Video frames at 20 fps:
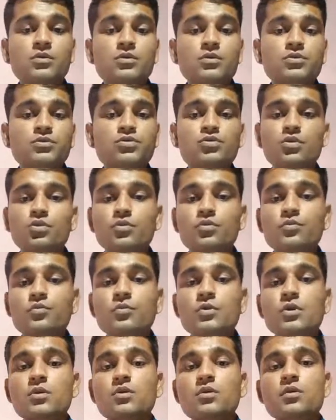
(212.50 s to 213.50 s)
So
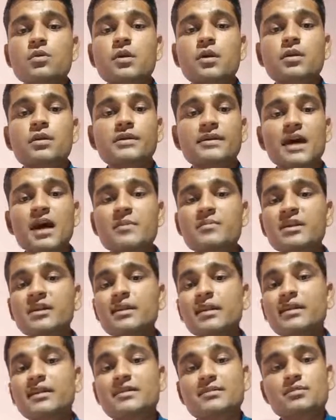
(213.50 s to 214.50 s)
diameter
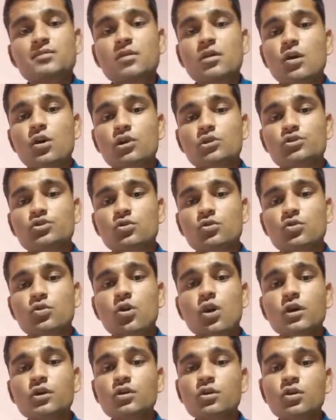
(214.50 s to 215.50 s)
is also
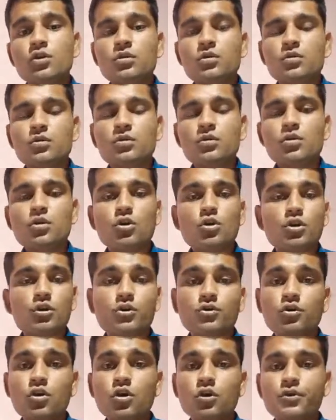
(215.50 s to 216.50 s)
chord or
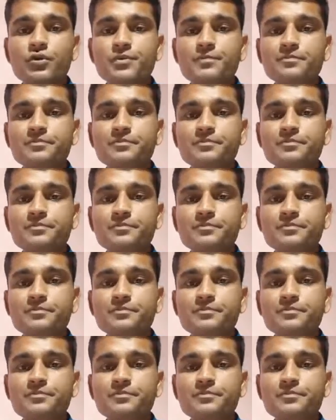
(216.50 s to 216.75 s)
not,